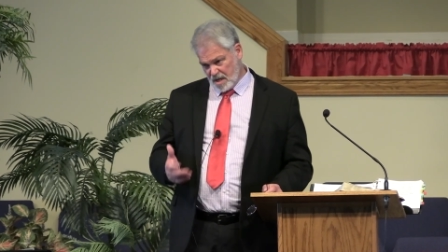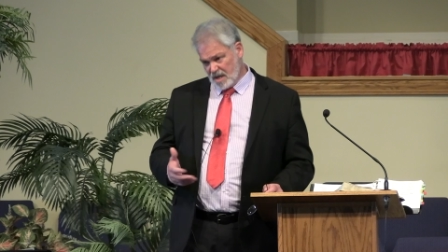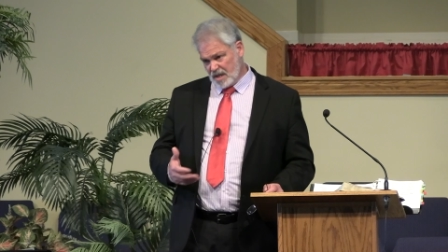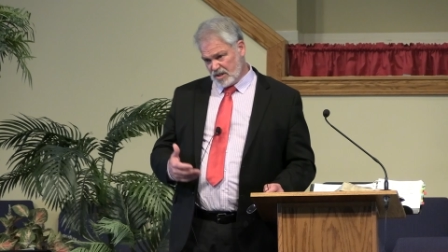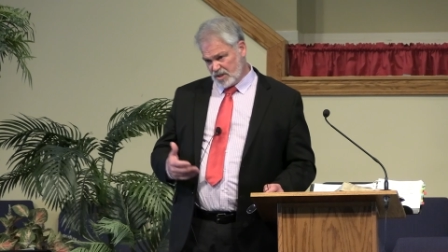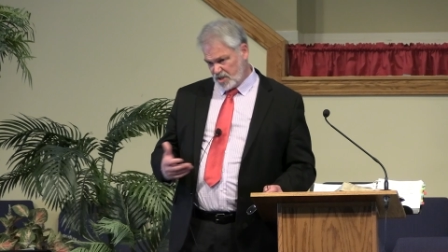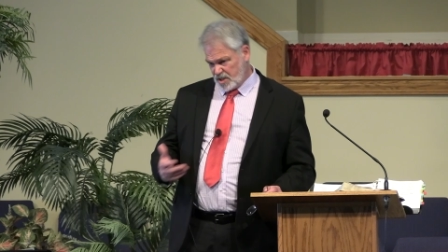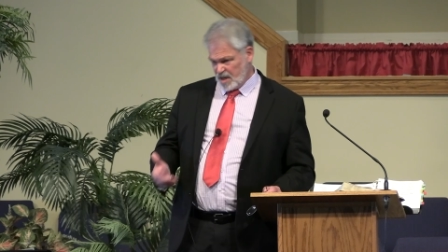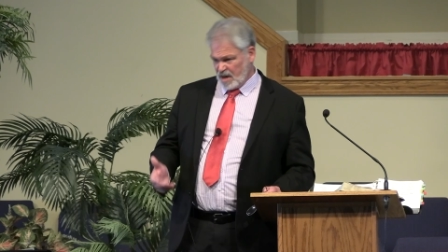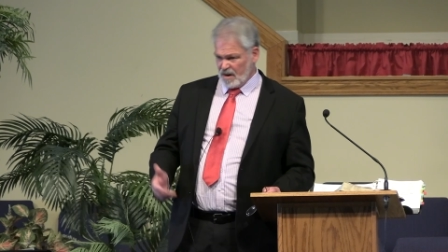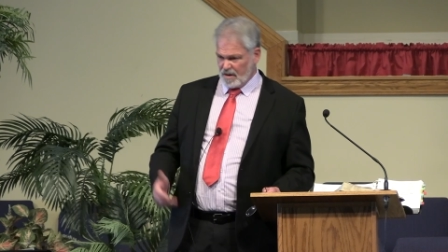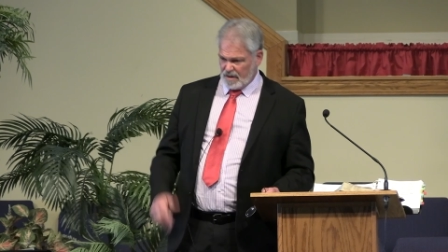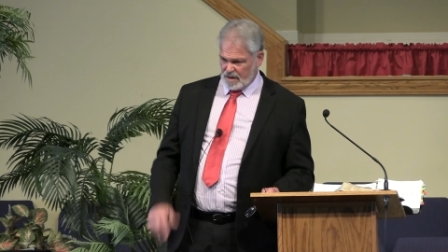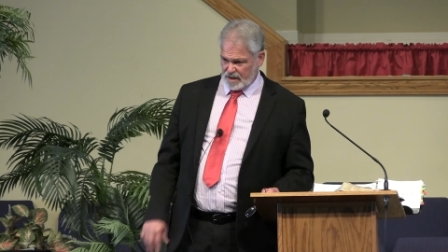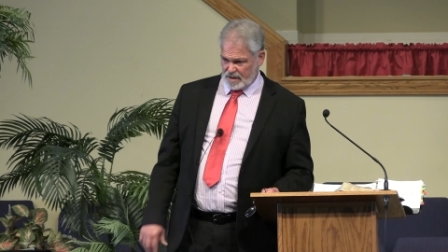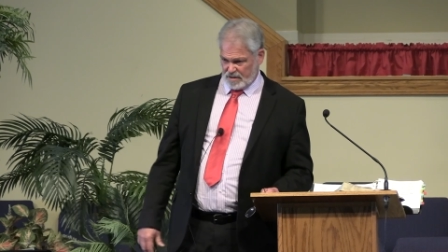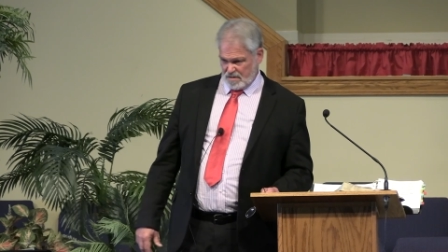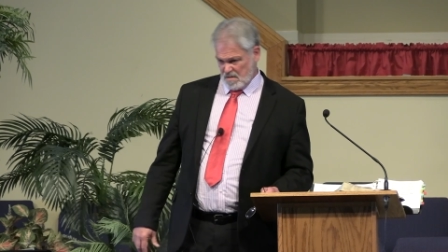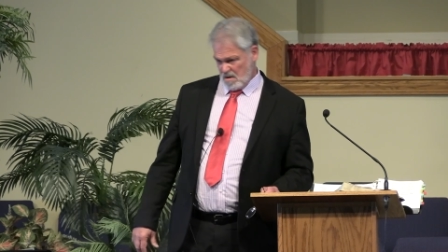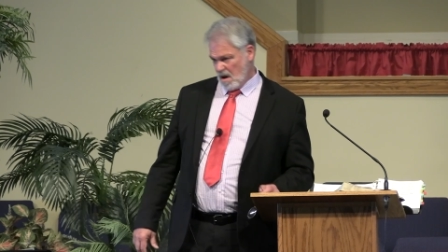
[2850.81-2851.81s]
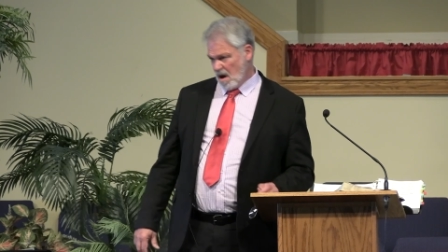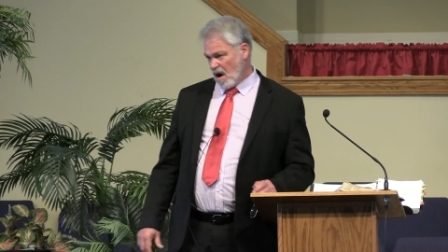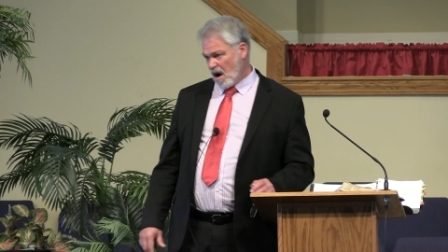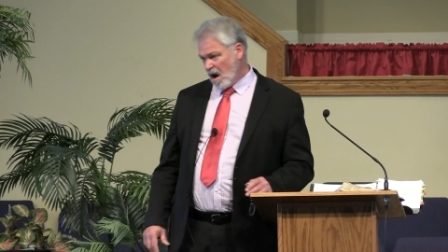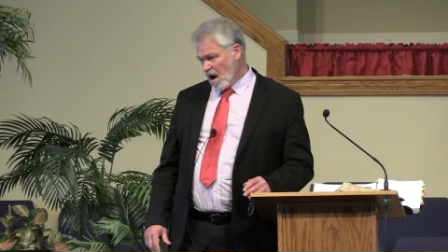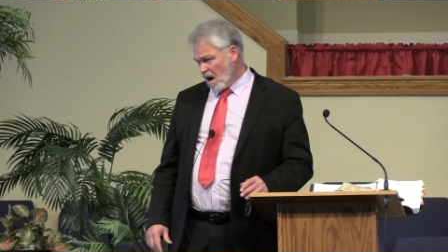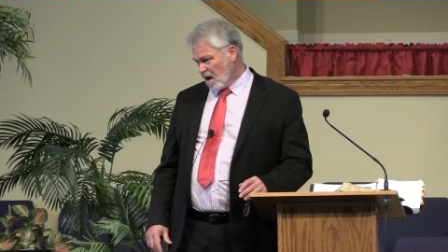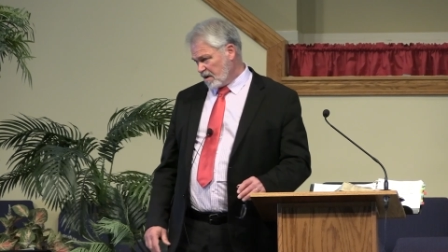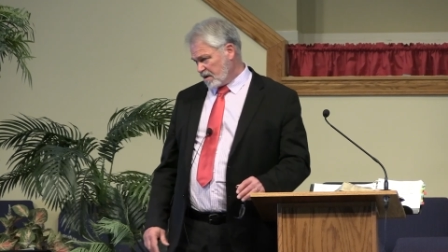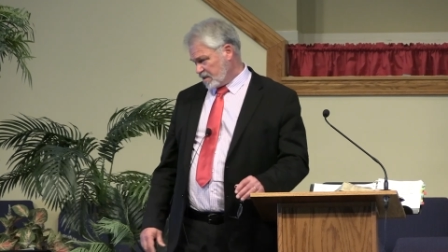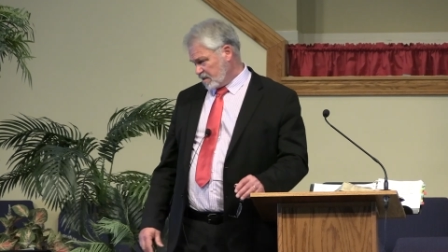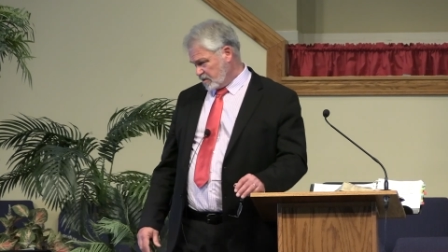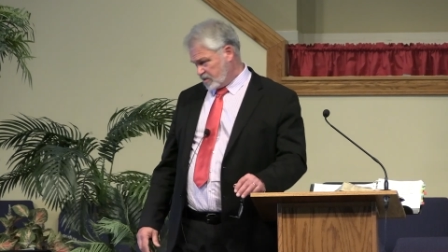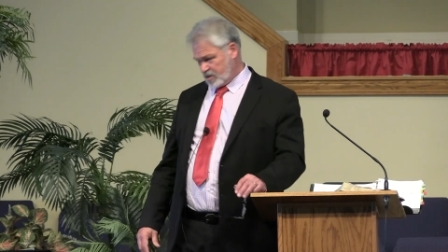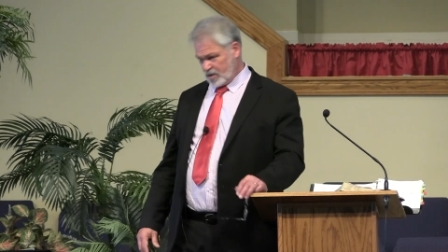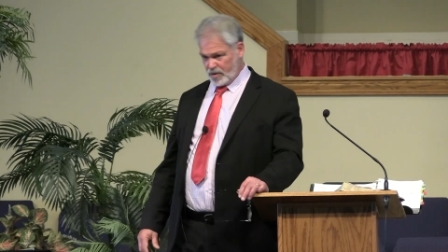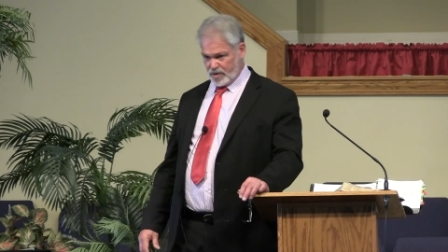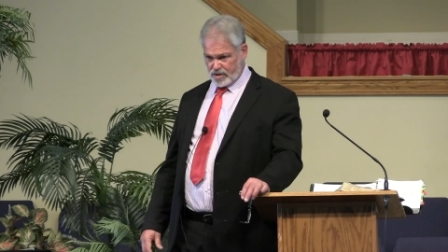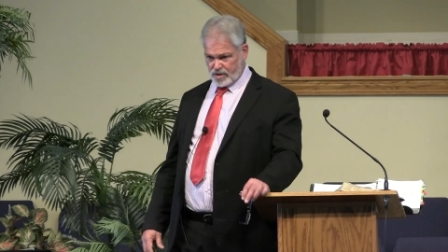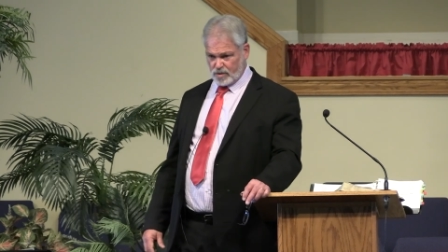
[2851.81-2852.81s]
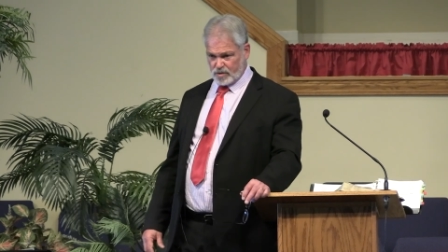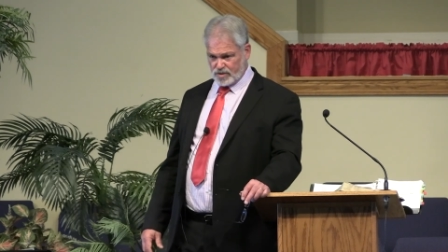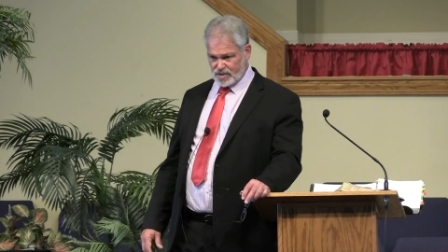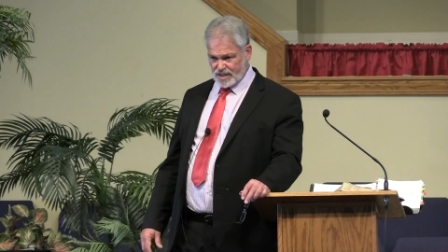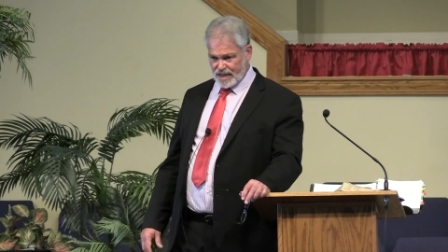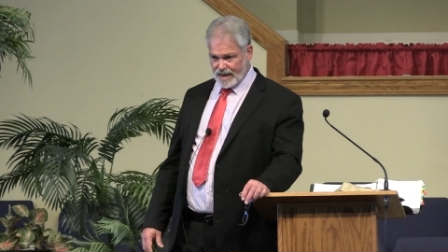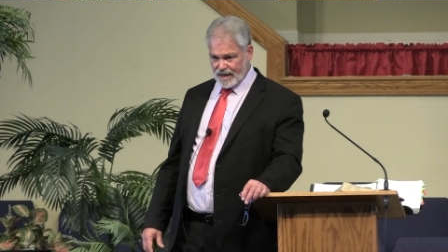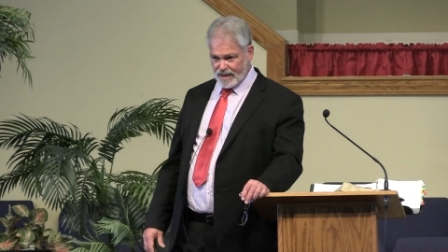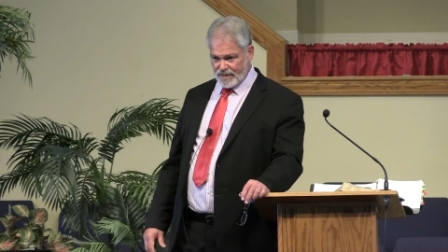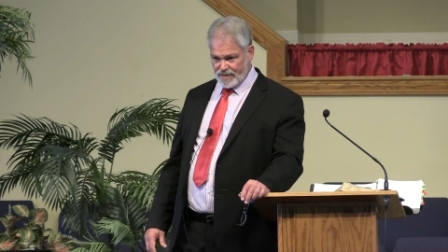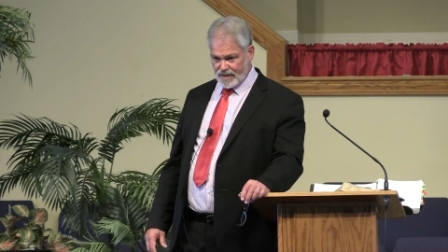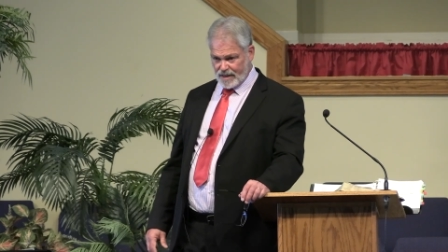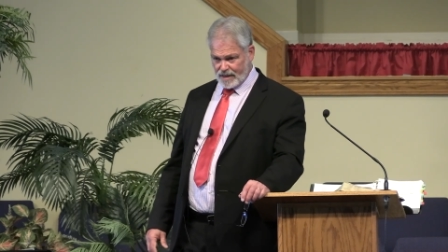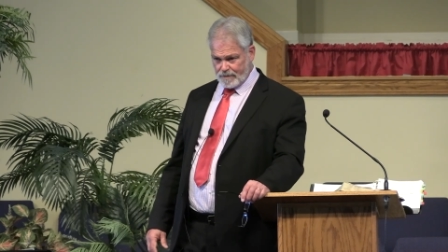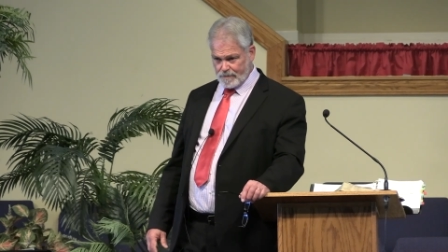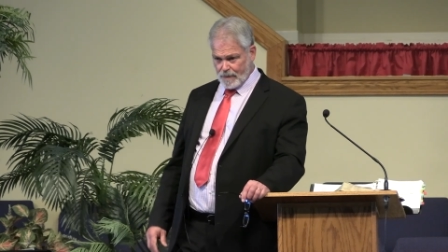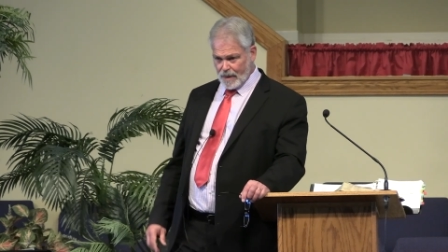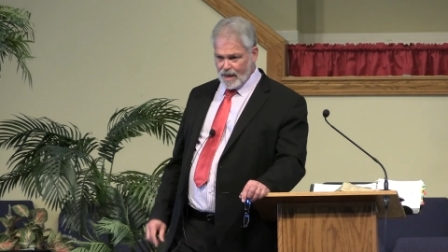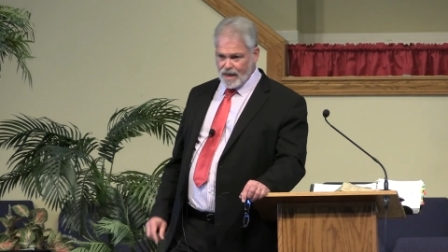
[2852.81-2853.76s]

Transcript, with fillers: sharing heart, and so you don't say anything.